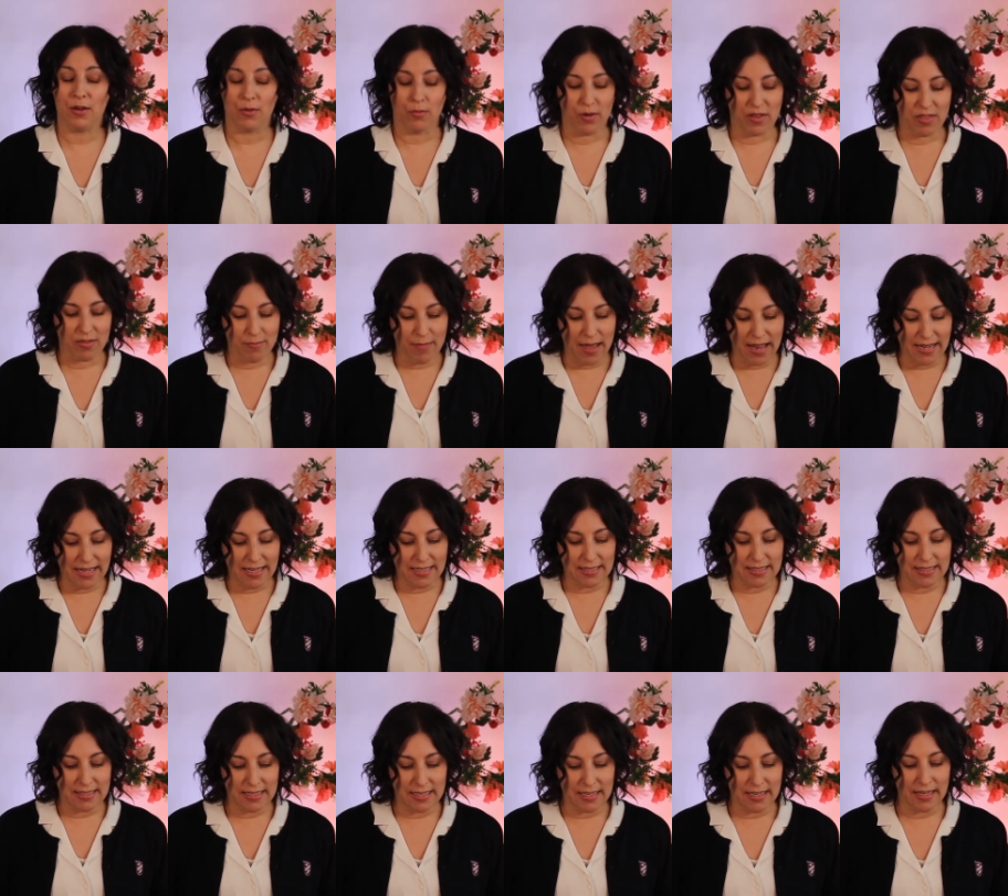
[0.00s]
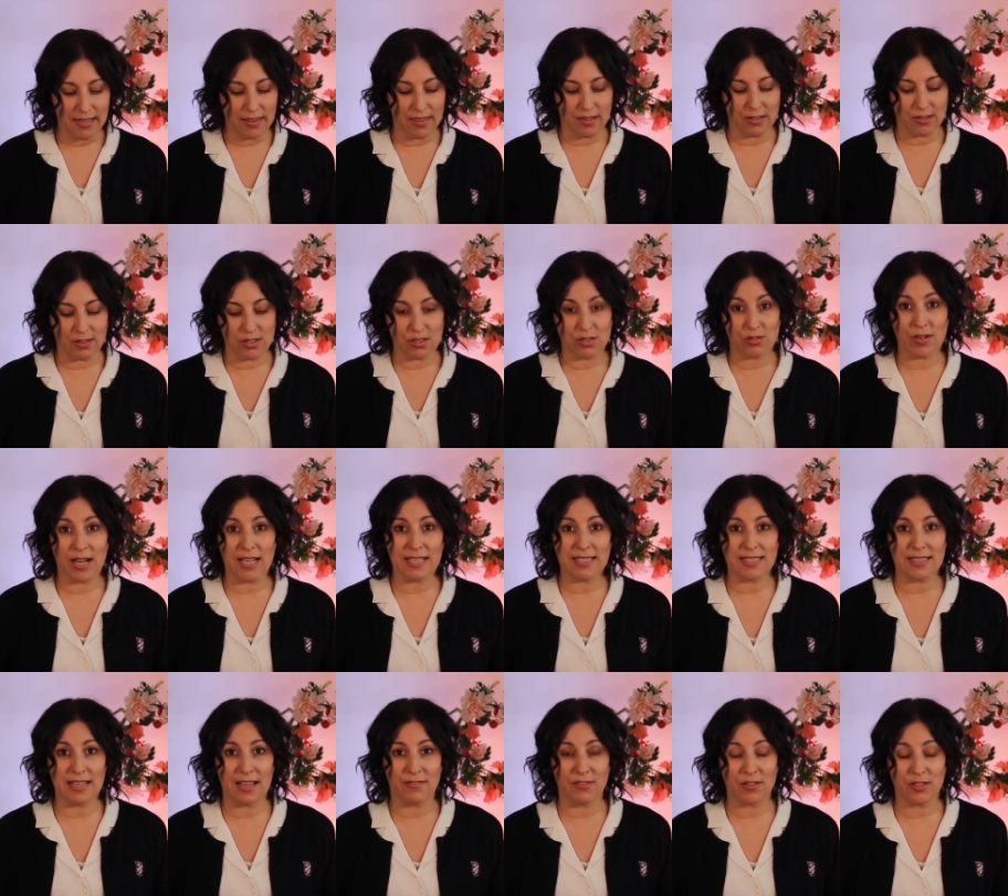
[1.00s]
with many seeing their stress
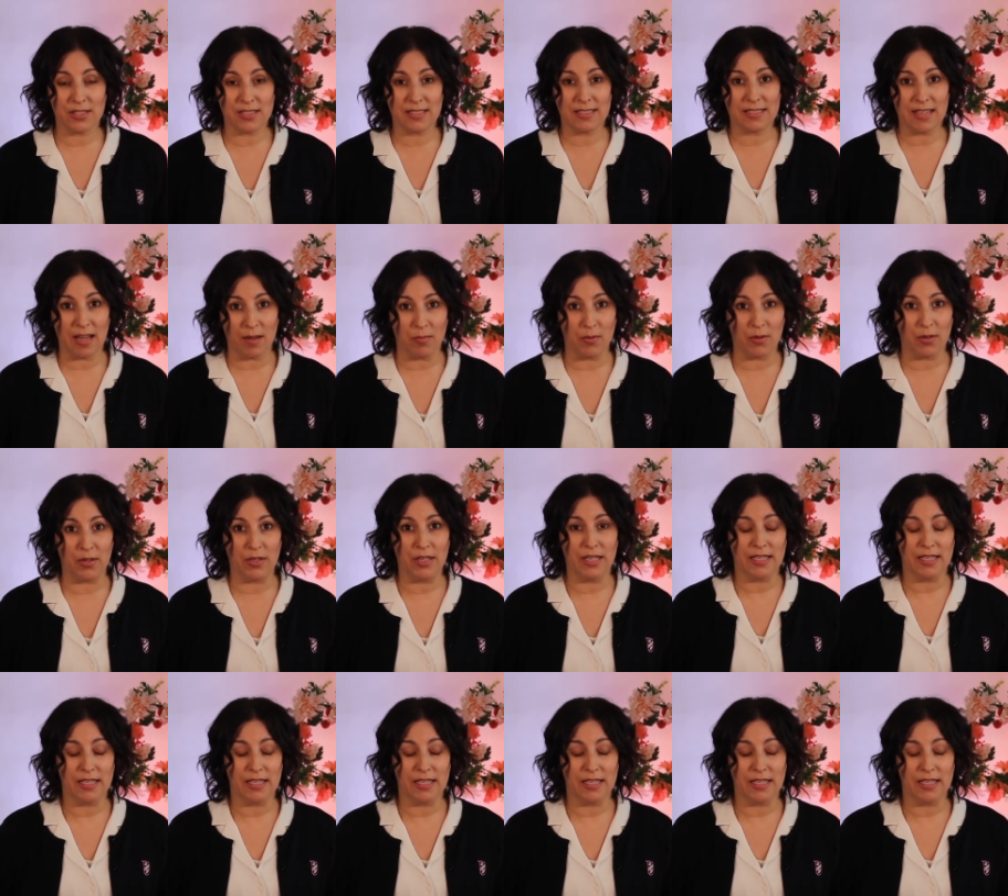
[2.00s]
levels double